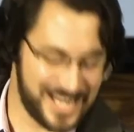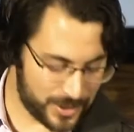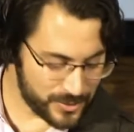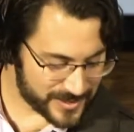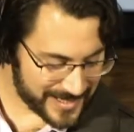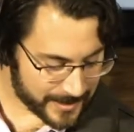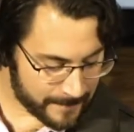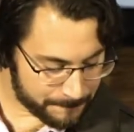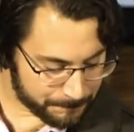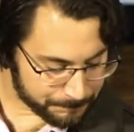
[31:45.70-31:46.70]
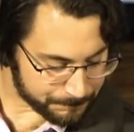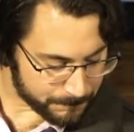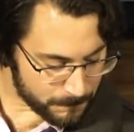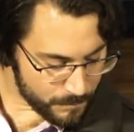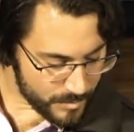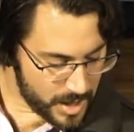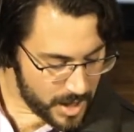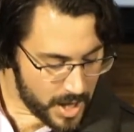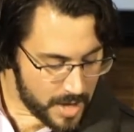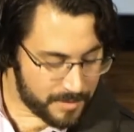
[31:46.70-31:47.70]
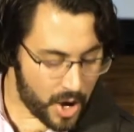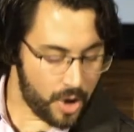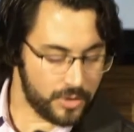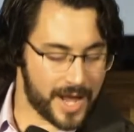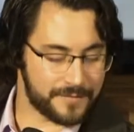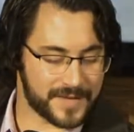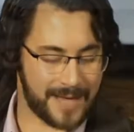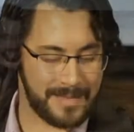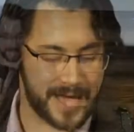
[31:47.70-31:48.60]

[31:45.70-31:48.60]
Loose link. Behold, I have come